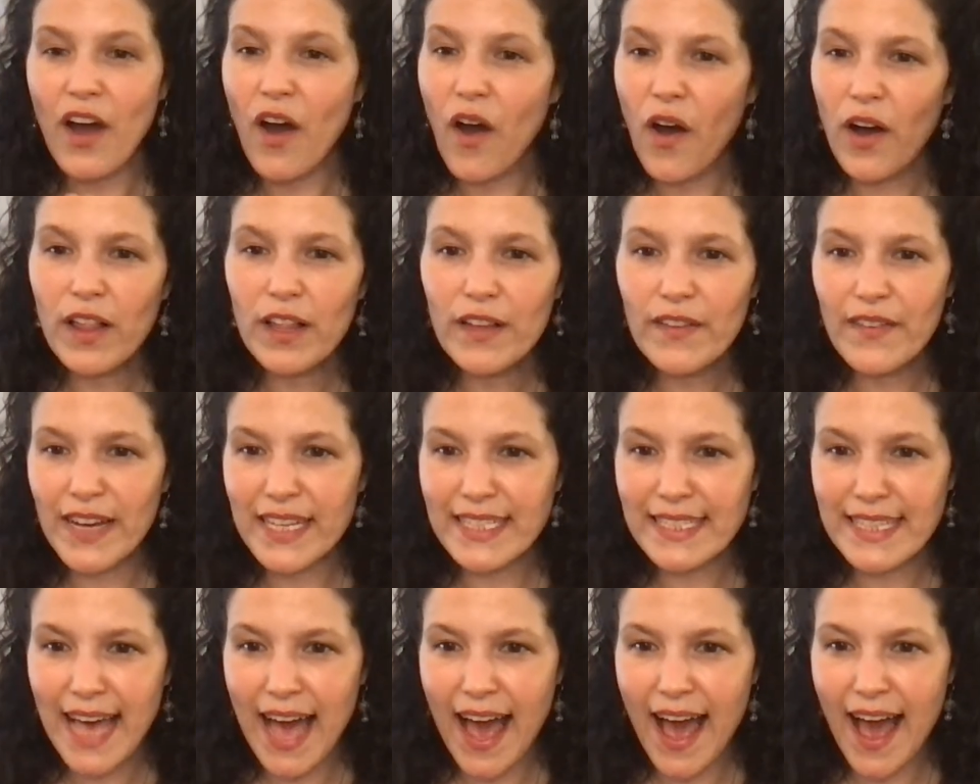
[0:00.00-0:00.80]
all of
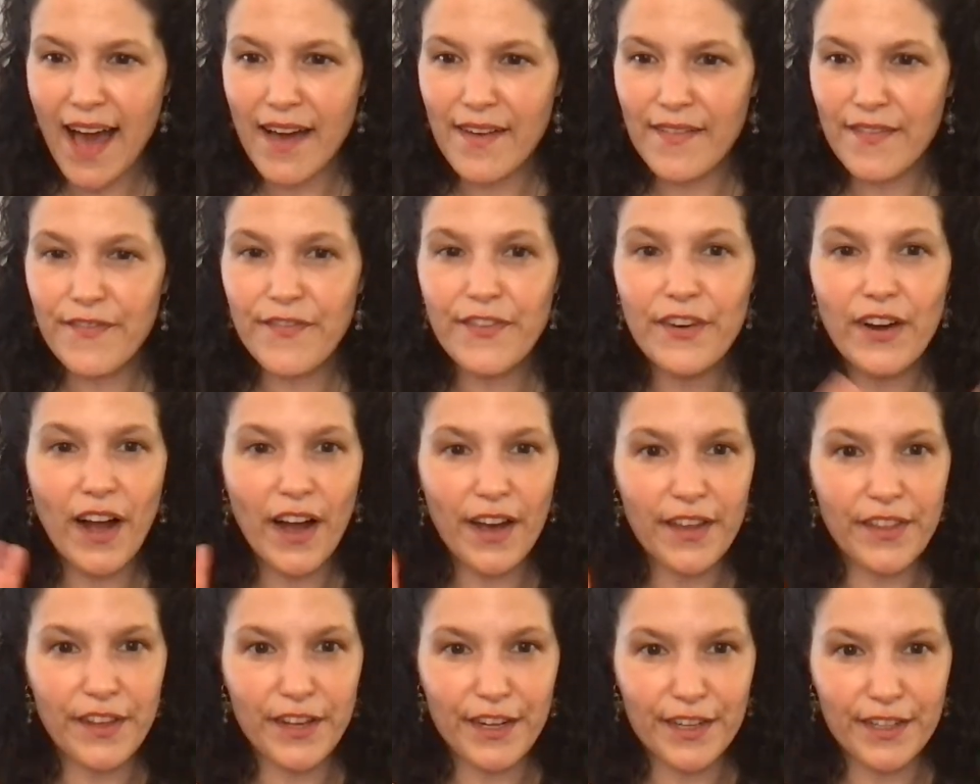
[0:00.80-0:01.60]
us have for
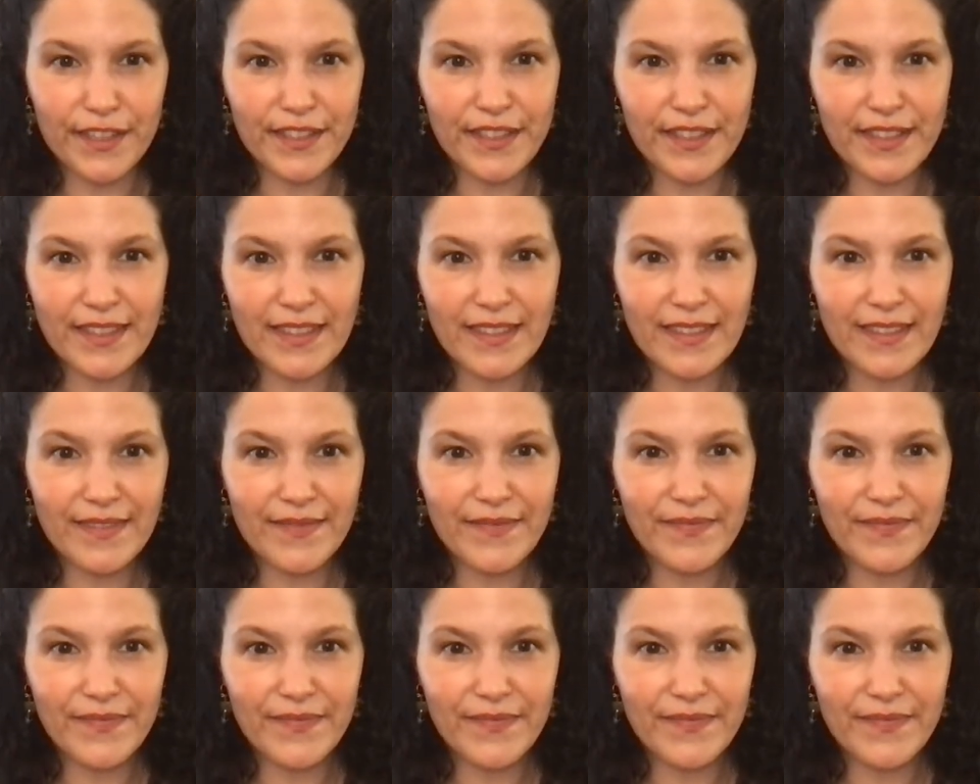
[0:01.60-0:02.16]
others